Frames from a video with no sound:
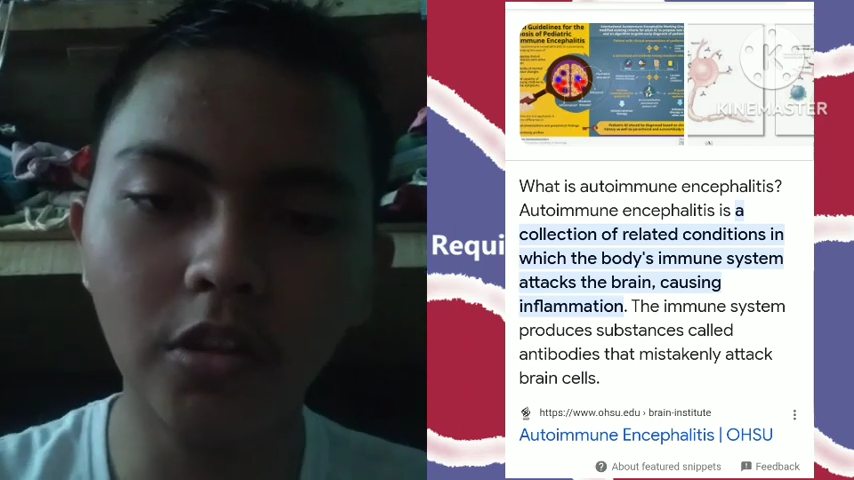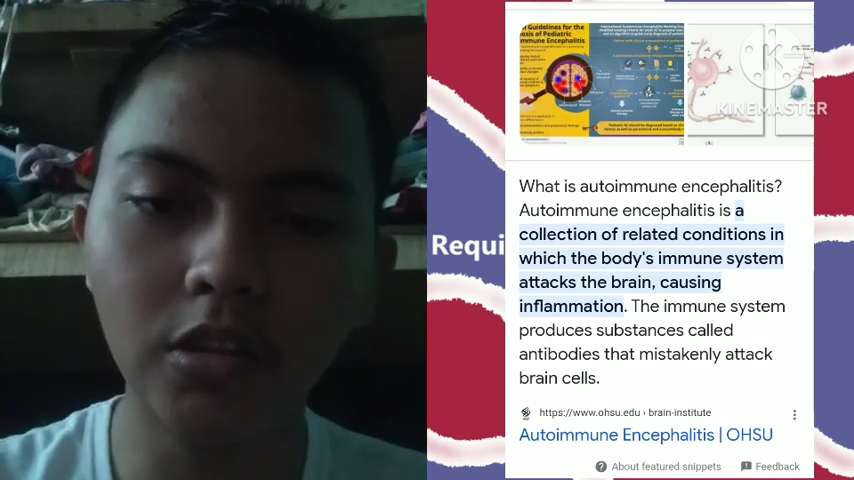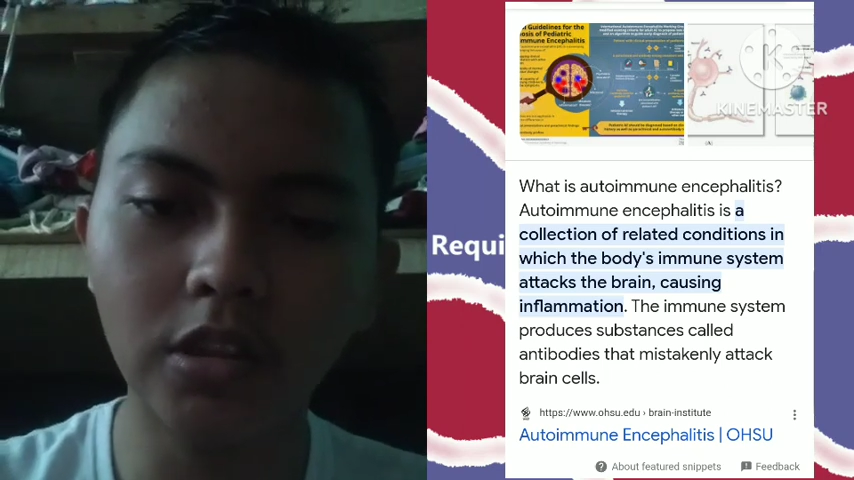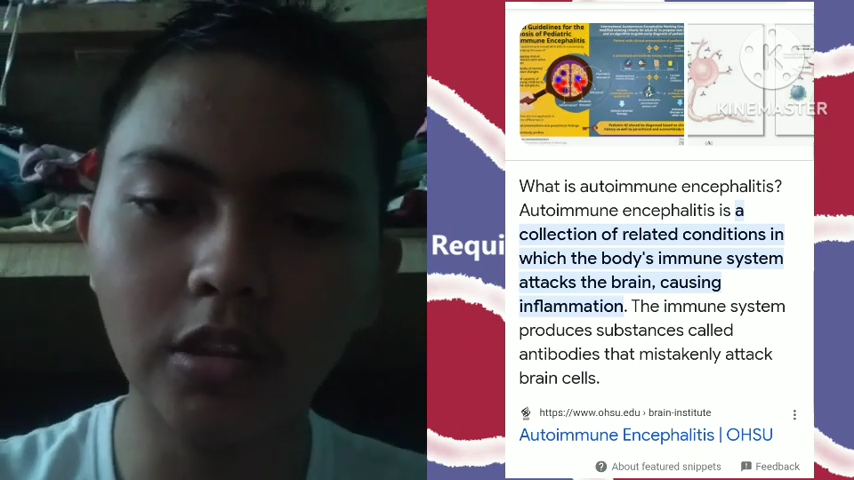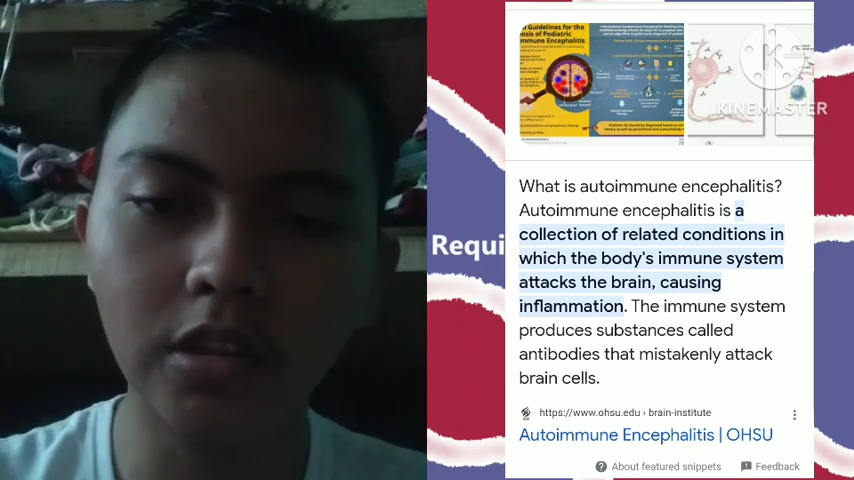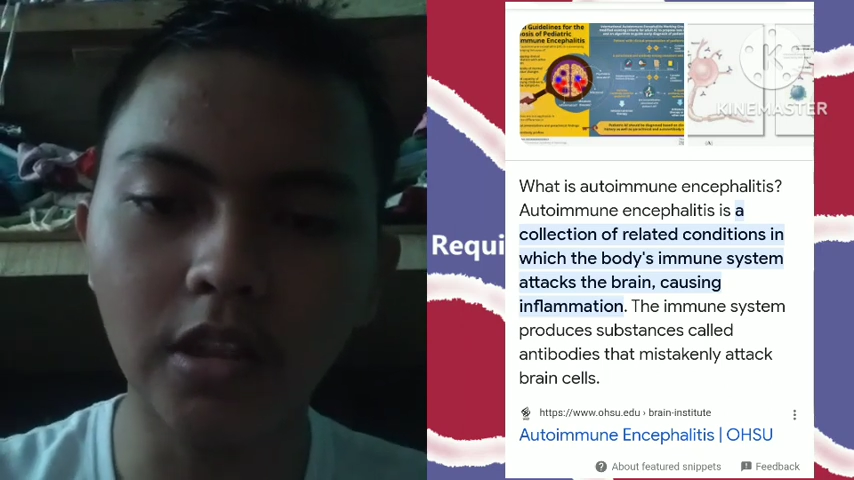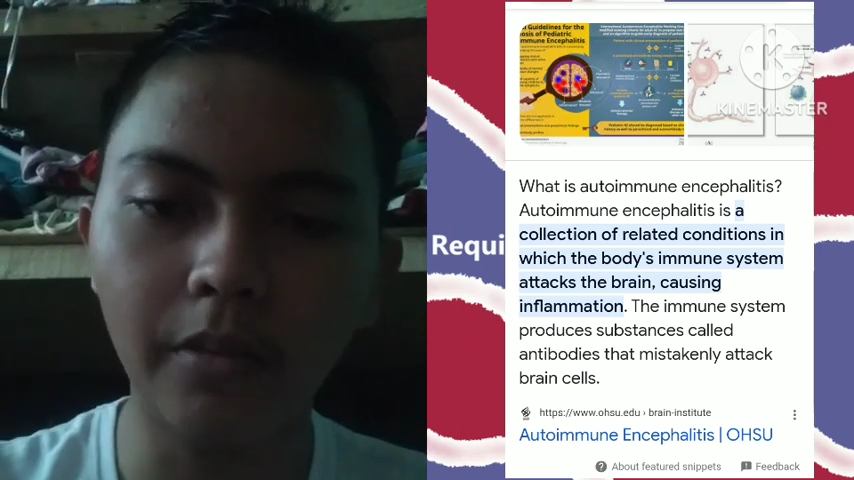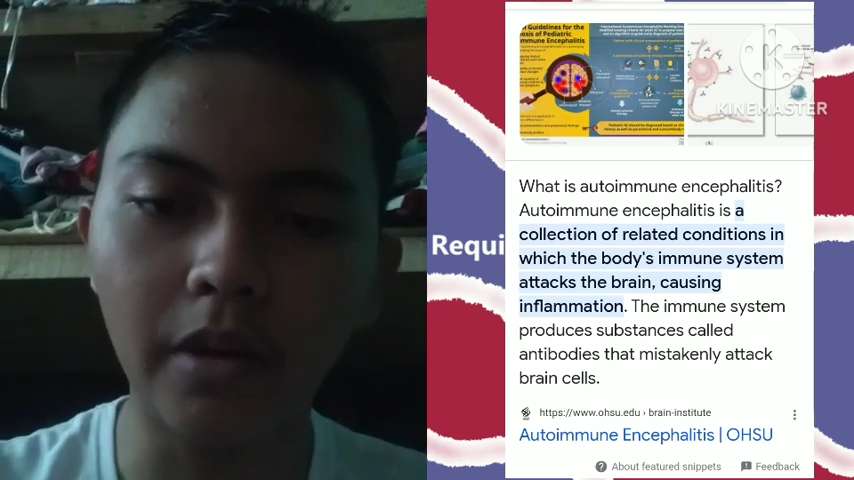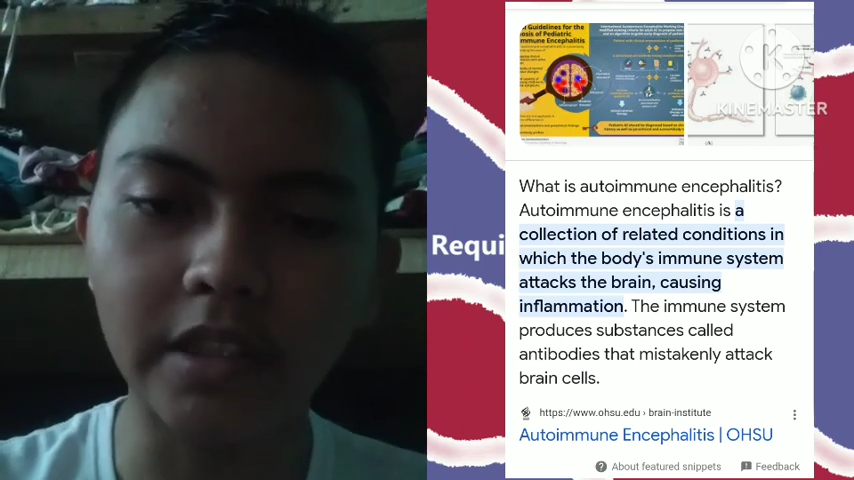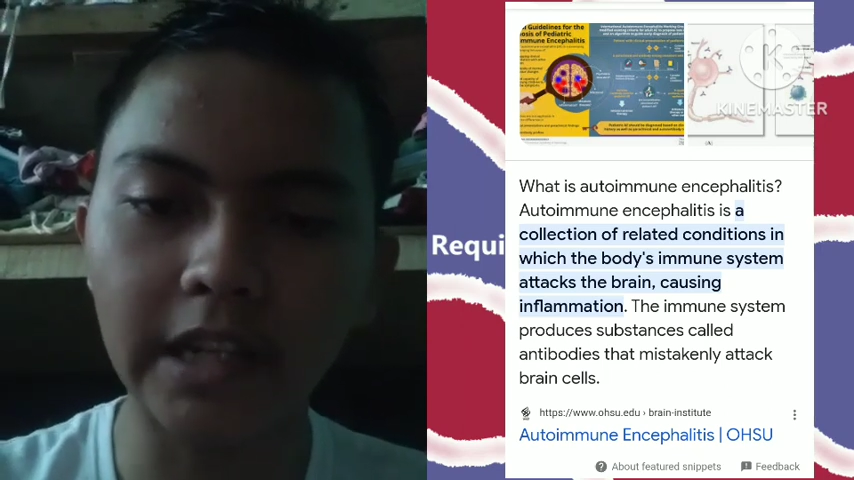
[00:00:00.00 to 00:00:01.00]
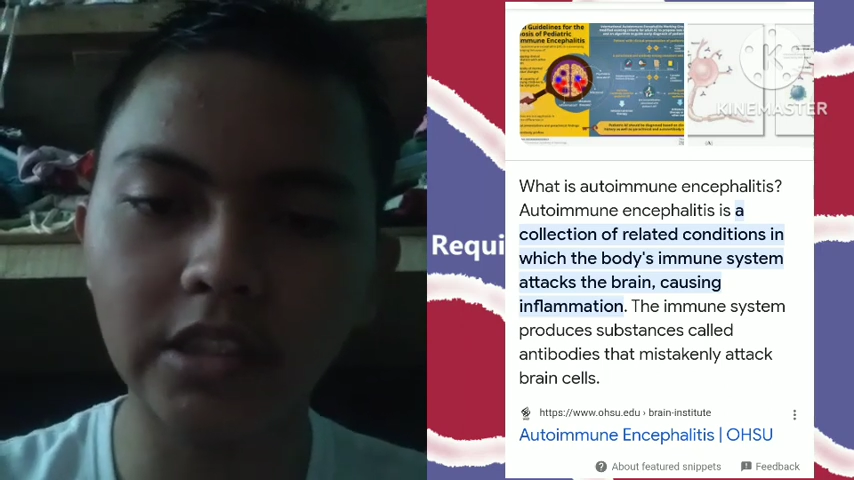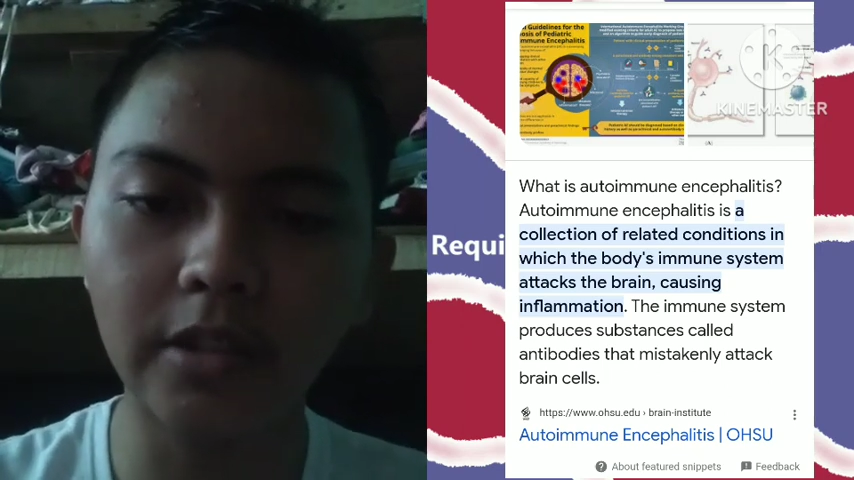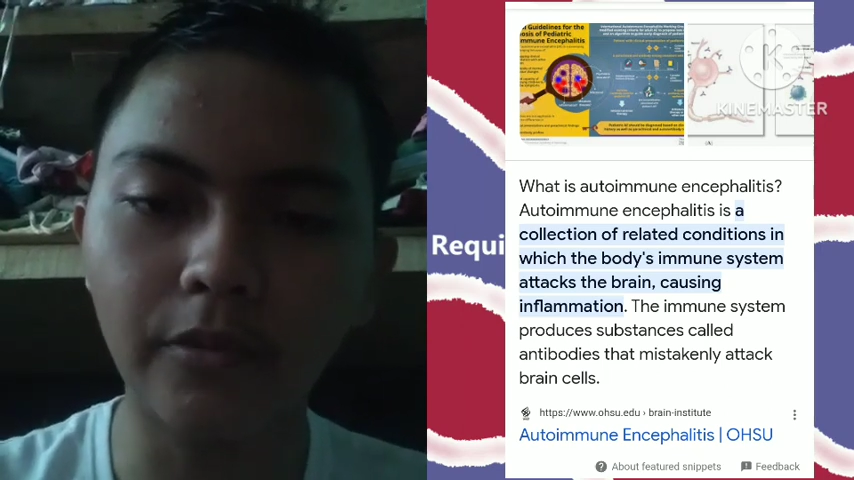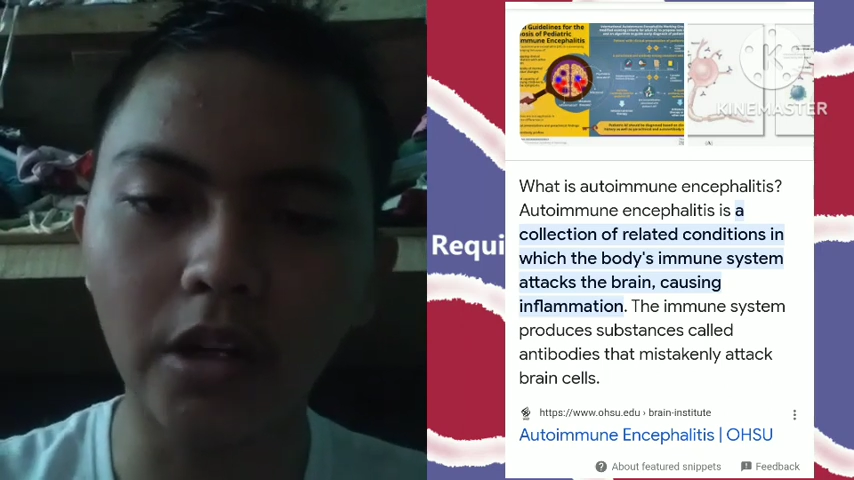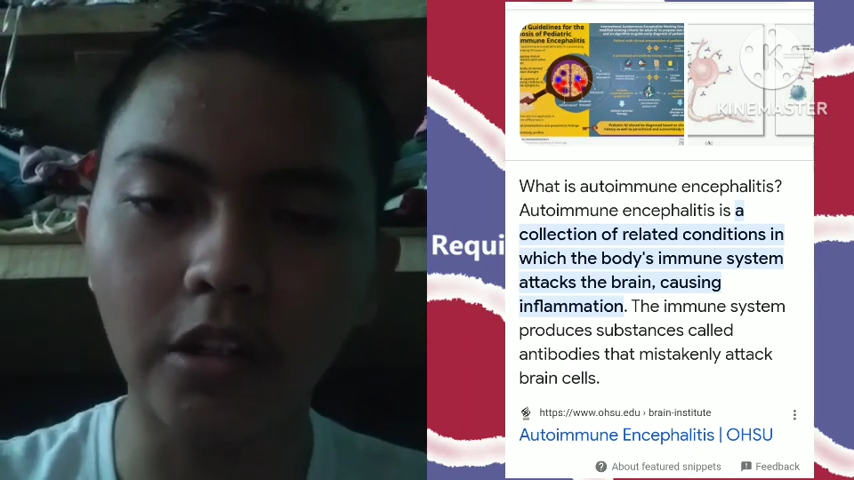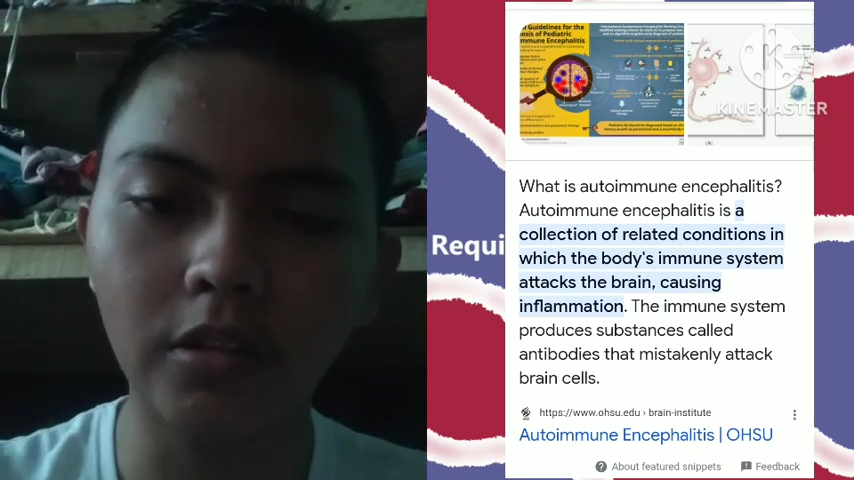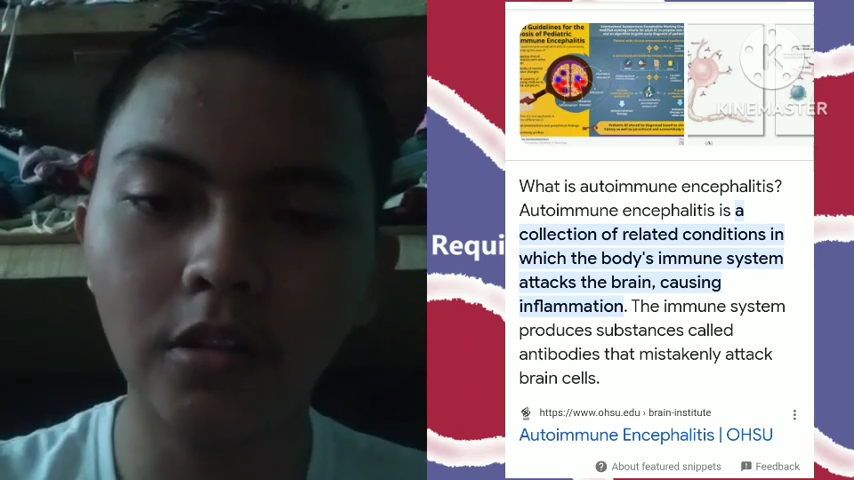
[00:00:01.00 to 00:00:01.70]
system attacks the brain